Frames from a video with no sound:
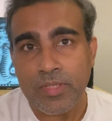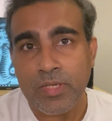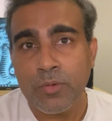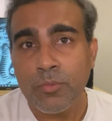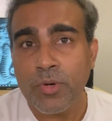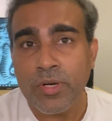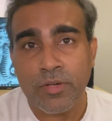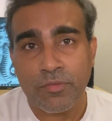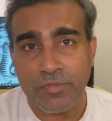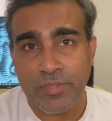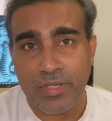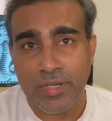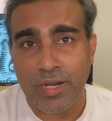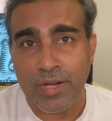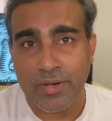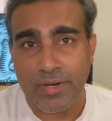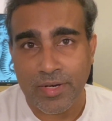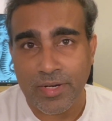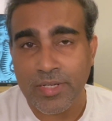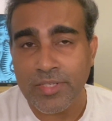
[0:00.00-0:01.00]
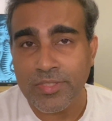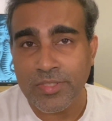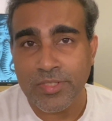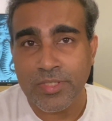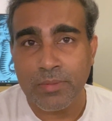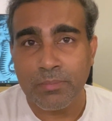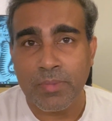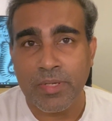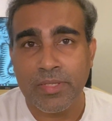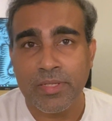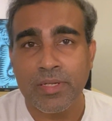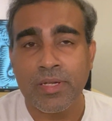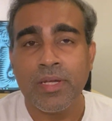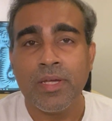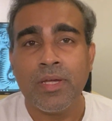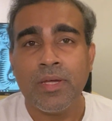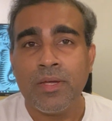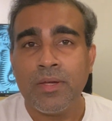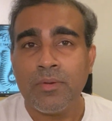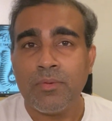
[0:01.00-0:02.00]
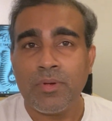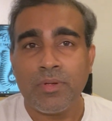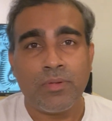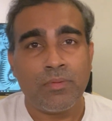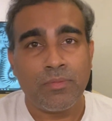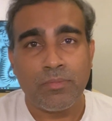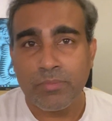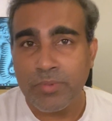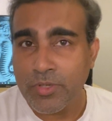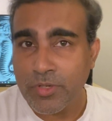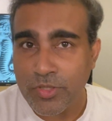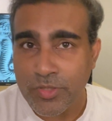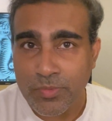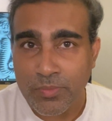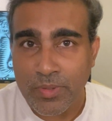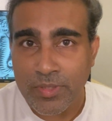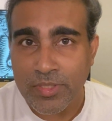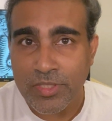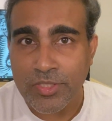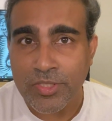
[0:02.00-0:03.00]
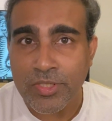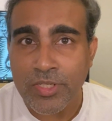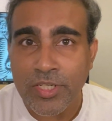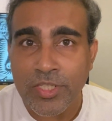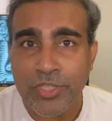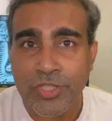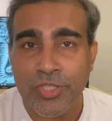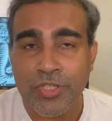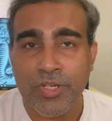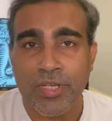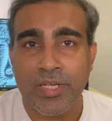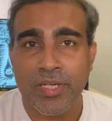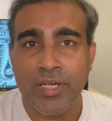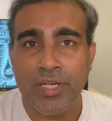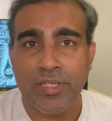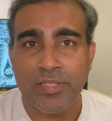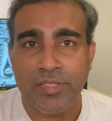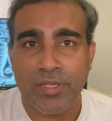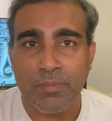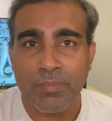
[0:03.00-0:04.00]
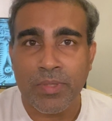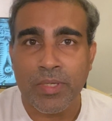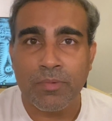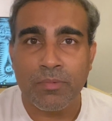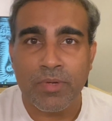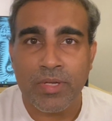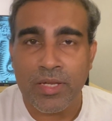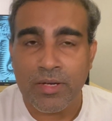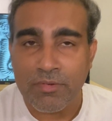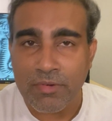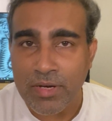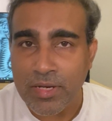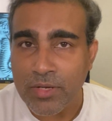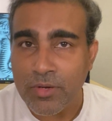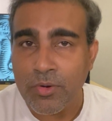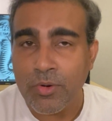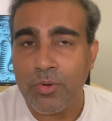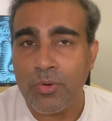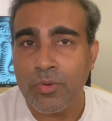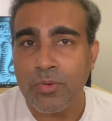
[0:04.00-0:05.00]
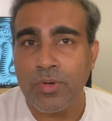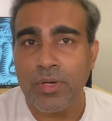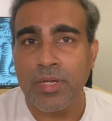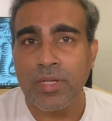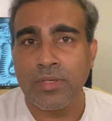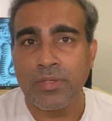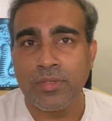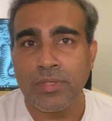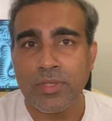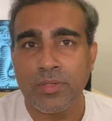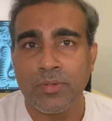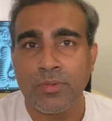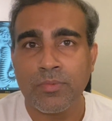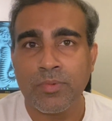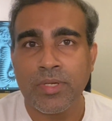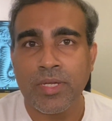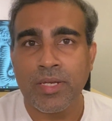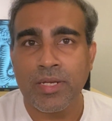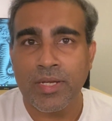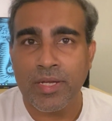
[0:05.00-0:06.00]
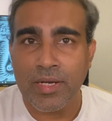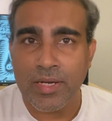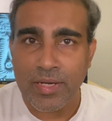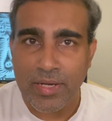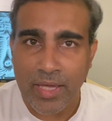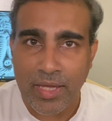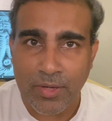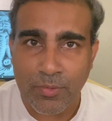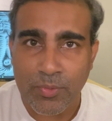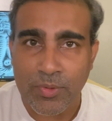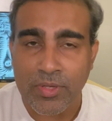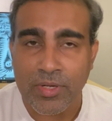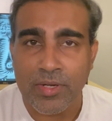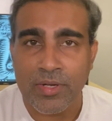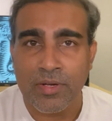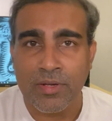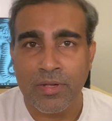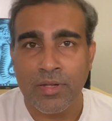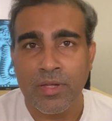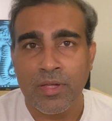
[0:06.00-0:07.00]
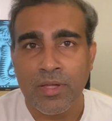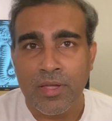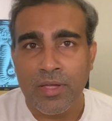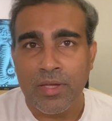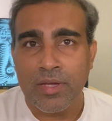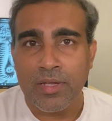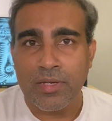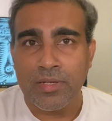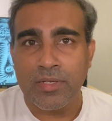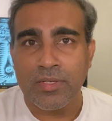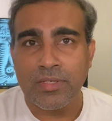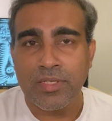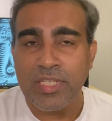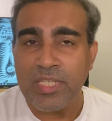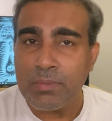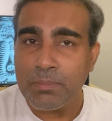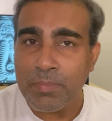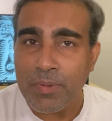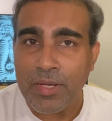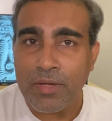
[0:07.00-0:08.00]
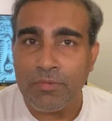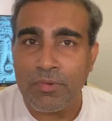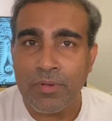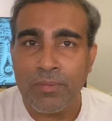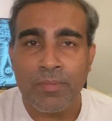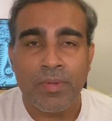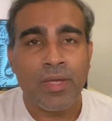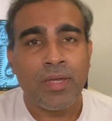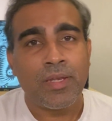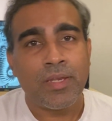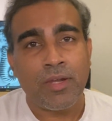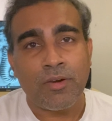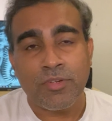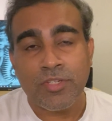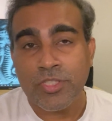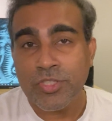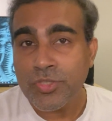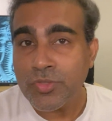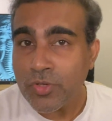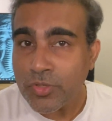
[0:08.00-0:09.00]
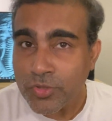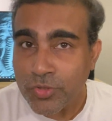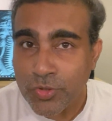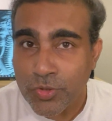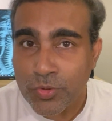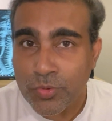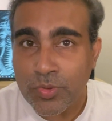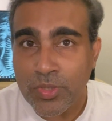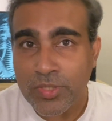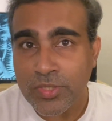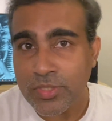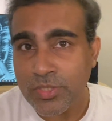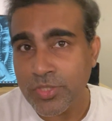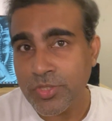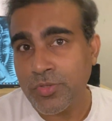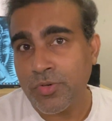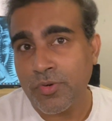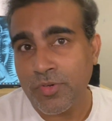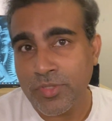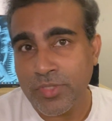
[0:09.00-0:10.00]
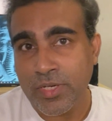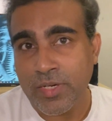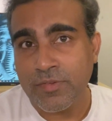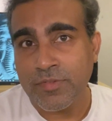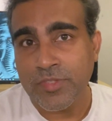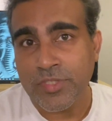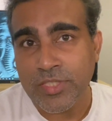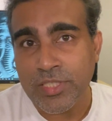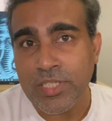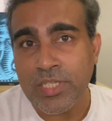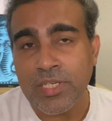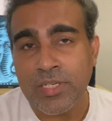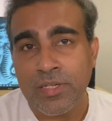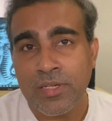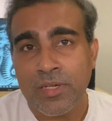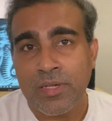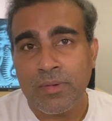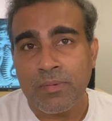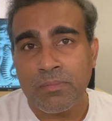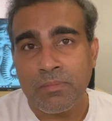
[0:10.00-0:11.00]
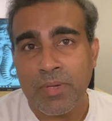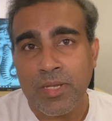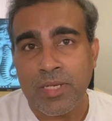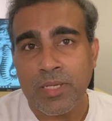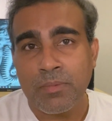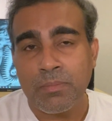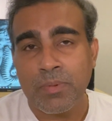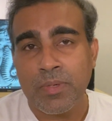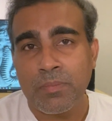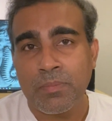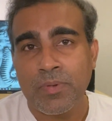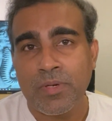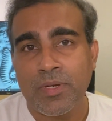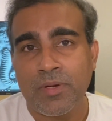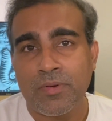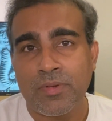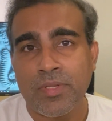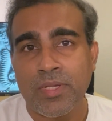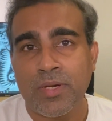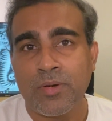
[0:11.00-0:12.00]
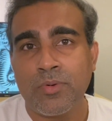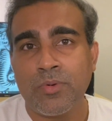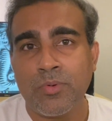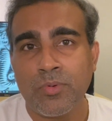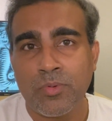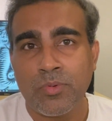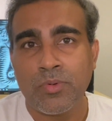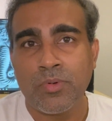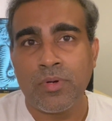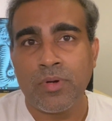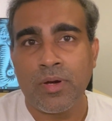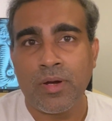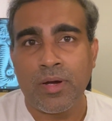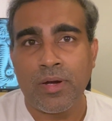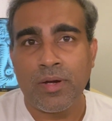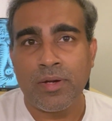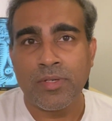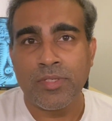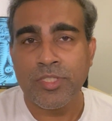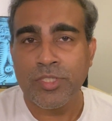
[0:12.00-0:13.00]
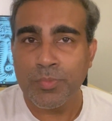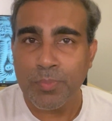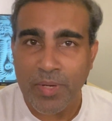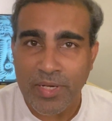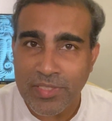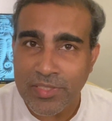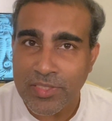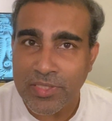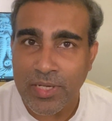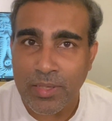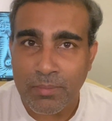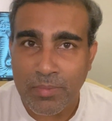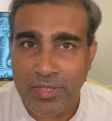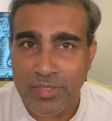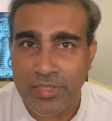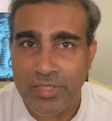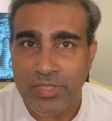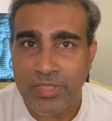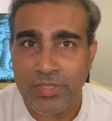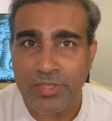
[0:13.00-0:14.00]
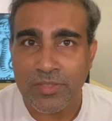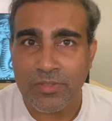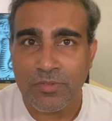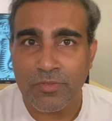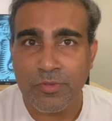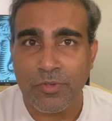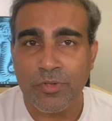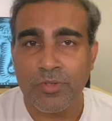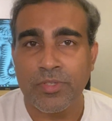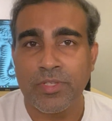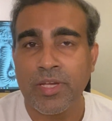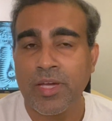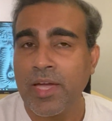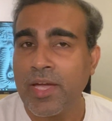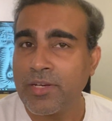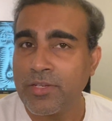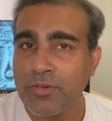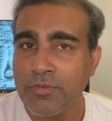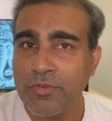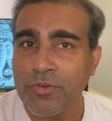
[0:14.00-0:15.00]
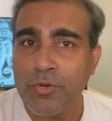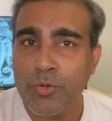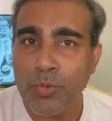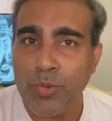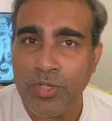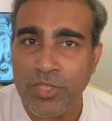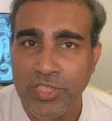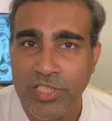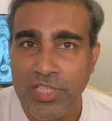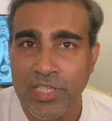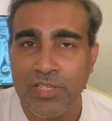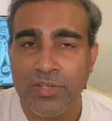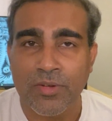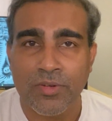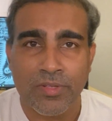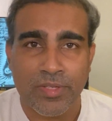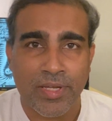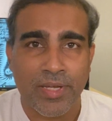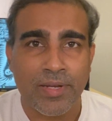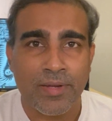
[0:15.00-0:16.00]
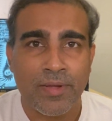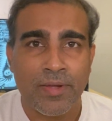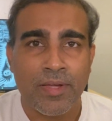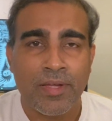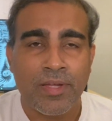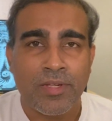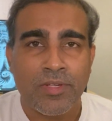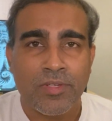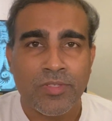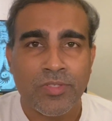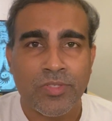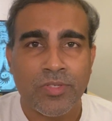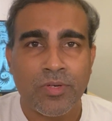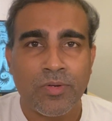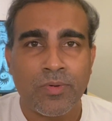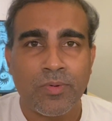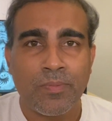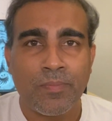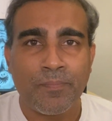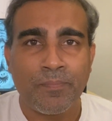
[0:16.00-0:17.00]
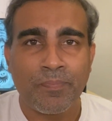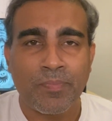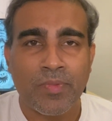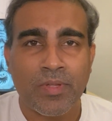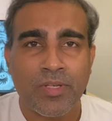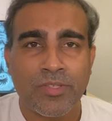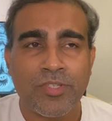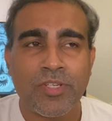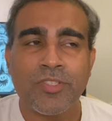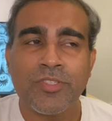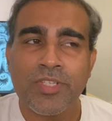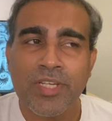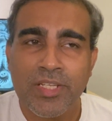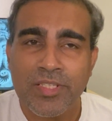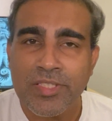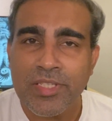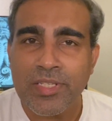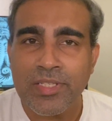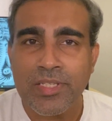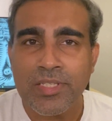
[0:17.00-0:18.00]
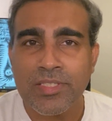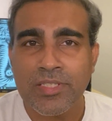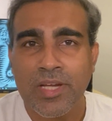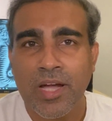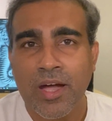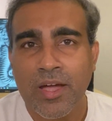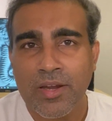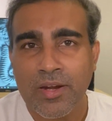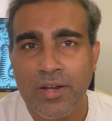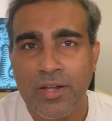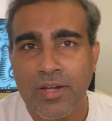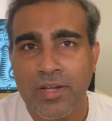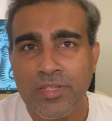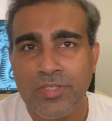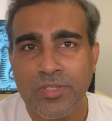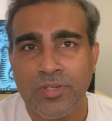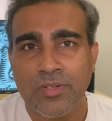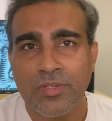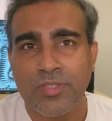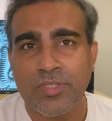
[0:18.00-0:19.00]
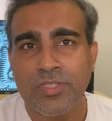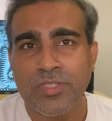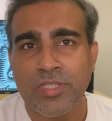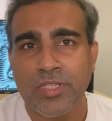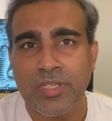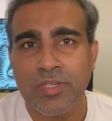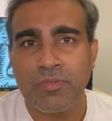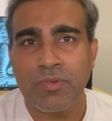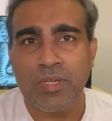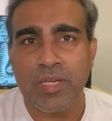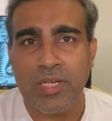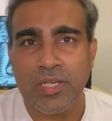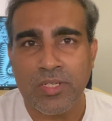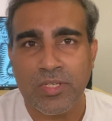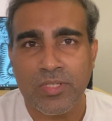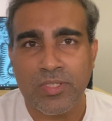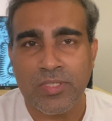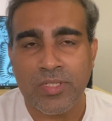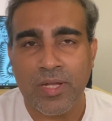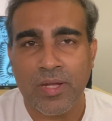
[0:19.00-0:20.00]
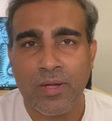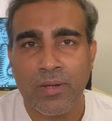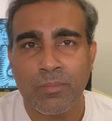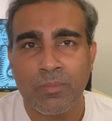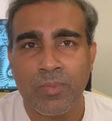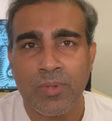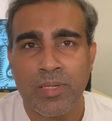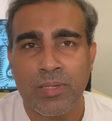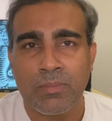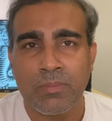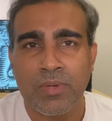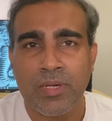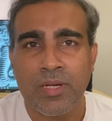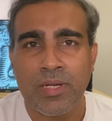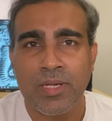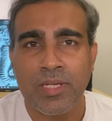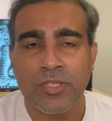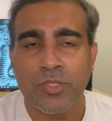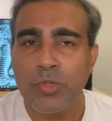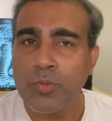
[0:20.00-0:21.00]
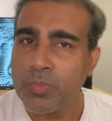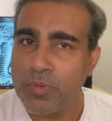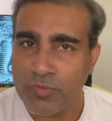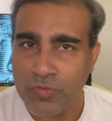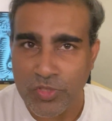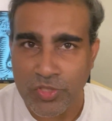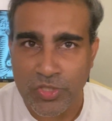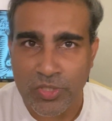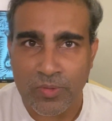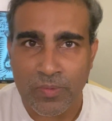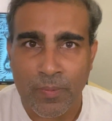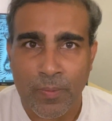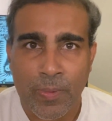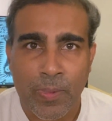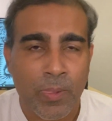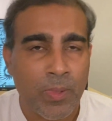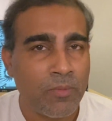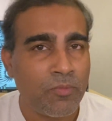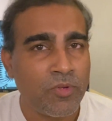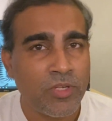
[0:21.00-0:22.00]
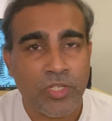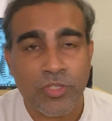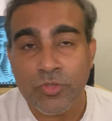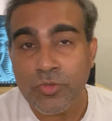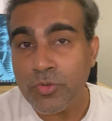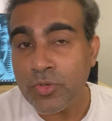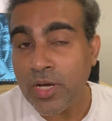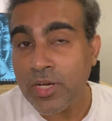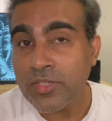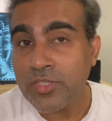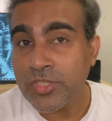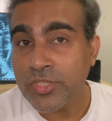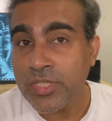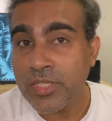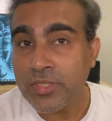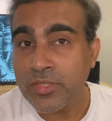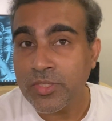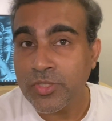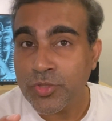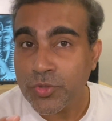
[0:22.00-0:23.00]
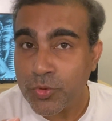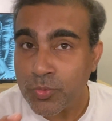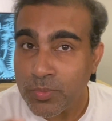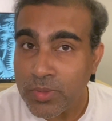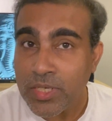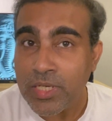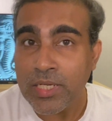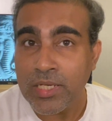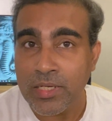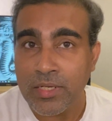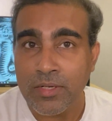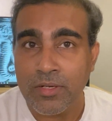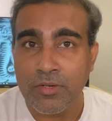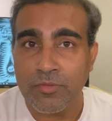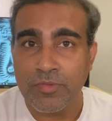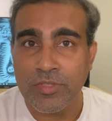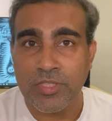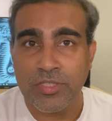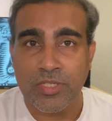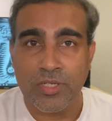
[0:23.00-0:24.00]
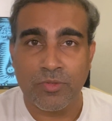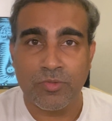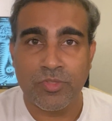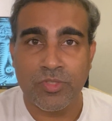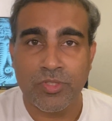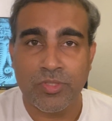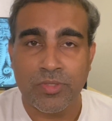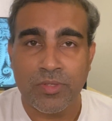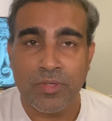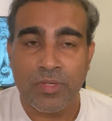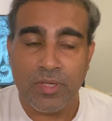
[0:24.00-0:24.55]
One of the karakas is the mother. Well, because mother is nurturing and something we can really go and we can connect with her in a deep level. Now, it is not true. As an astrologer, I've seen many people out there who despise their mothers for their act of cruelty and all that. So as you can see, these karakas or the significators are merely superficial. We need to understand the true meaning of these houses.